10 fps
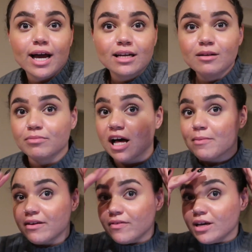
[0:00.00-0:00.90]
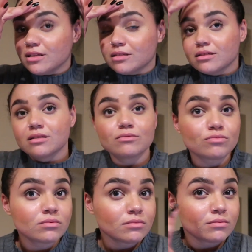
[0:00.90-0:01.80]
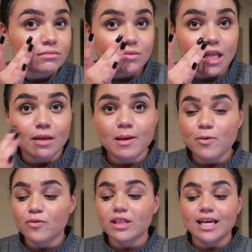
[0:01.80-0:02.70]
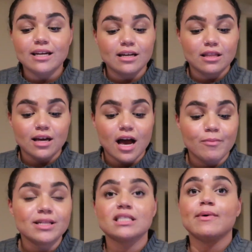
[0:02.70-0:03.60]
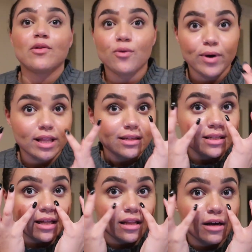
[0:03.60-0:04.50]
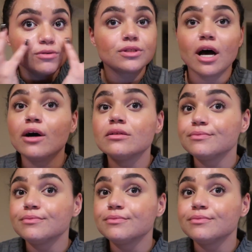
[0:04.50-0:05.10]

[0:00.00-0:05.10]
I need to blot my face. I think people related in the comments about the oily skin though, so.